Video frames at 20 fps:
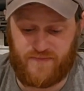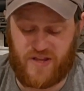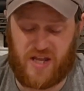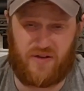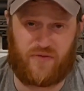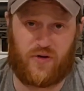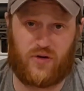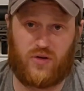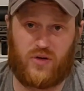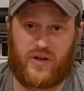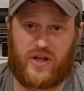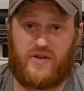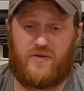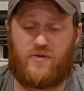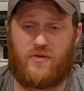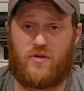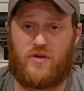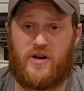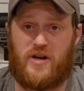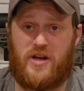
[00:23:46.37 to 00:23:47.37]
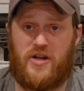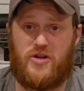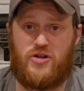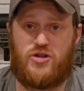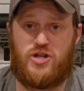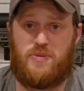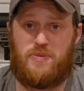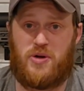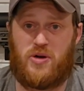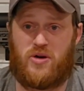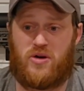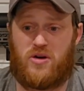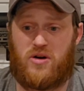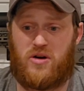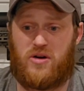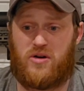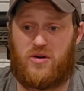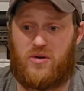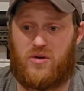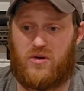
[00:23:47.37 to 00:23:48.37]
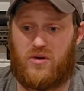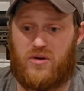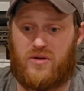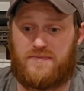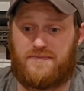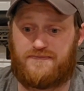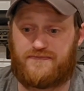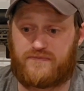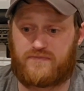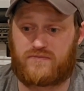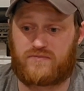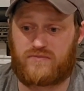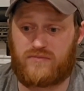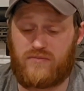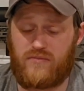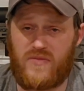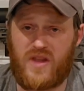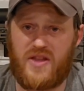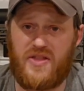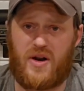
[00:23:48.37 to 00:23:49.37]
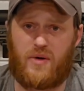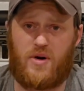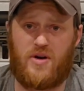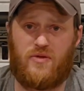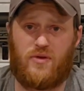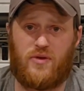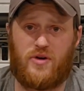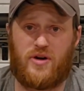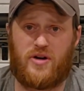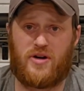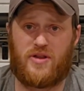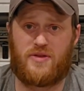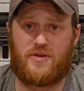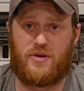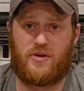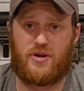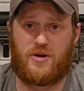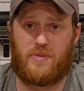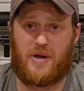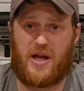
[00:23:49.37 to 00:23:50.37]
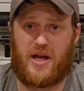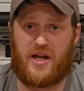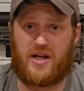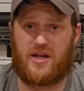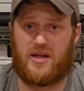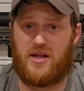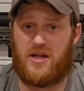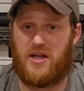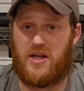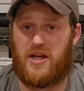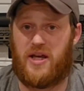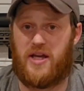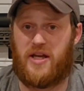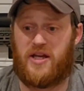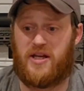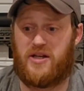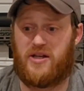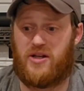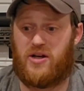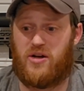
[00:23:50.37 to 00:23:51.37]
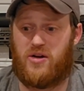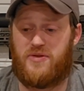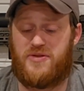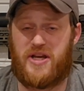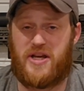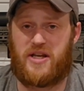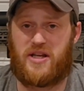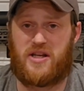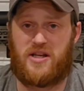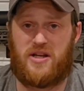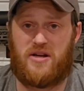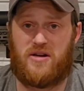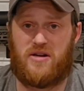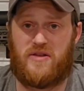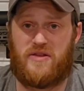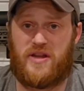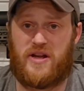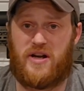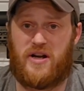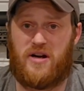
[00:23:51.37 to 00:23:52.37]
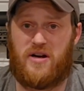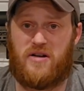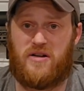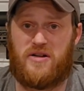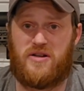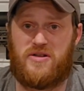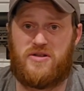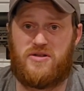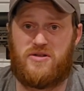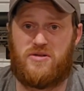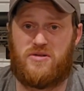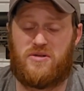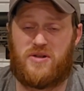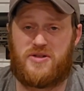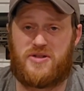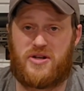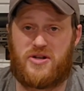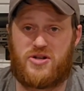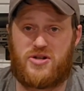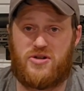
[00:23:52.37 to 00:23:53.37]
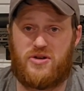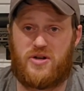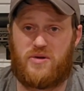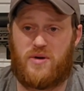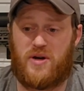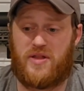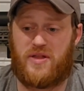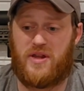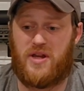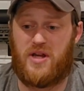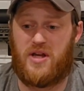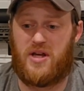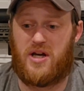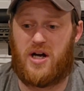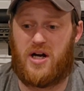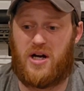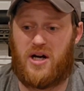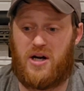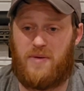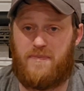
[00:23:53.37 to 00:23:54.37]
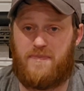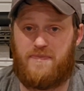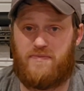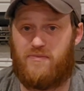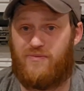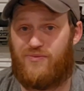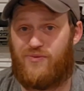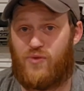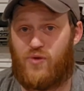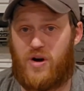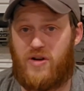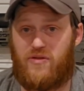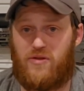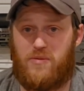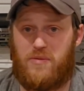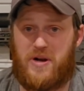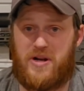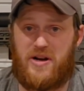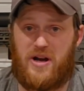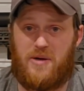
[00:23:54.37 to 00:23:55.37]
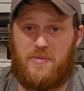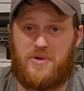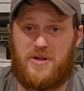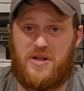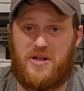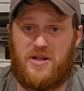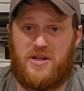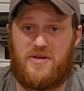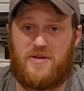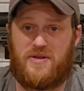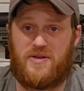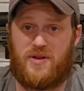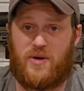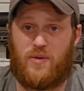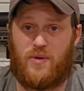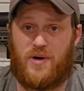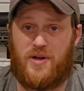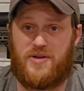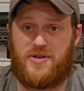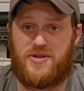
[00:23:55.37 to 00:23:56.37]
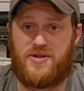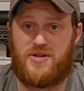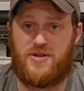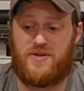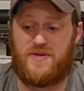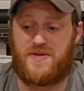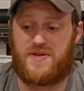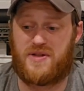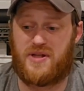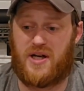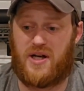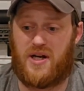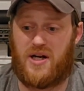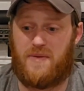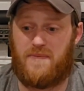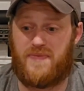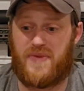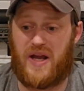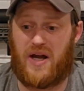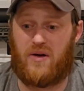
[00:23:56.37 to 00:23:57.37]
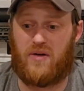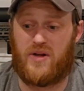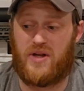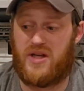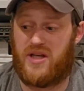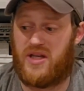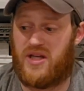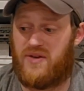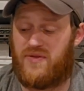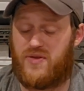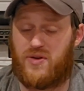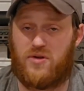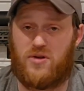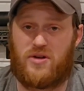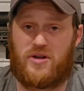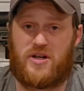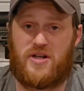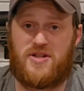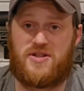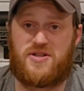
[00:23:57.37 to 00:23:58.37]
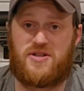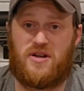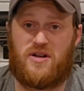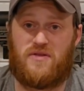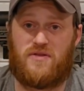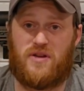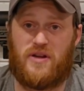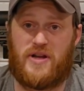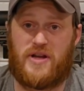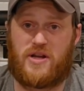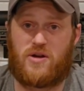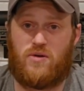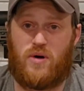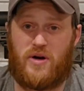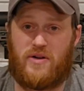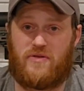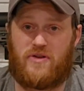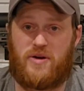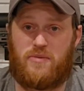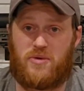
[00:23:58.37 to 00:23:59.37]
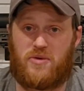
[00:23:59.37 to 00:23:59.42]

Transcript: If you're looking for a GPR or that rifle you're going to throw on your back and take here and there and do a ton of shooting with, rifle might not be the one to use. Now, if you're looking at stuff like quantified